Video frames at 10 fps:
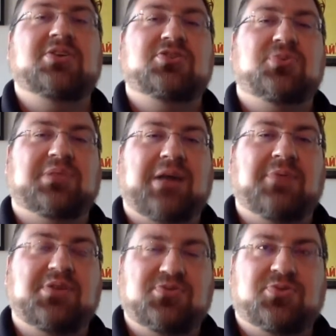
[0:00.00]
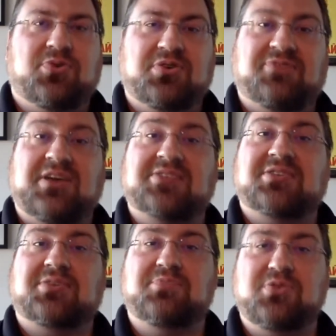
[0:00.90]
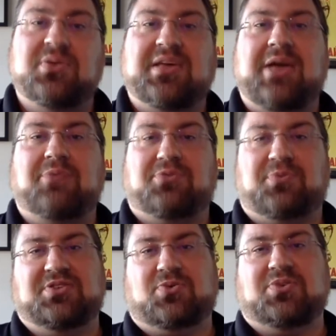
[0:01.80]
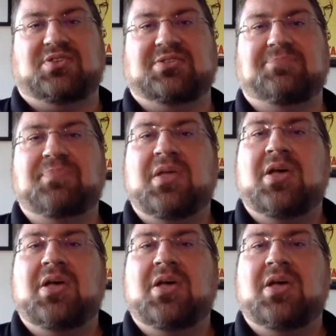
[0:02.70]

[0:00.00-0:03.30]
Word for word: to allow a user or device to communicate with resources.